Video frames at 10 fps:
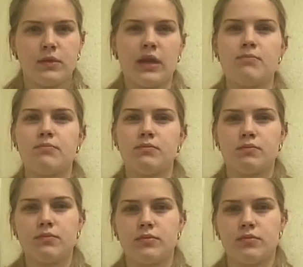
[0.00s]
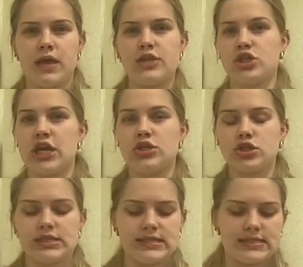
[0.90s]
like the
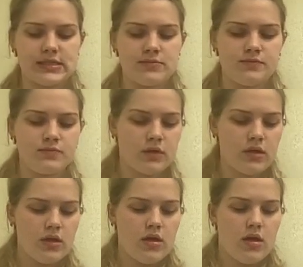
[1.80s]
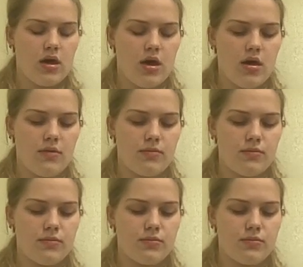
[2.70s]
education system. I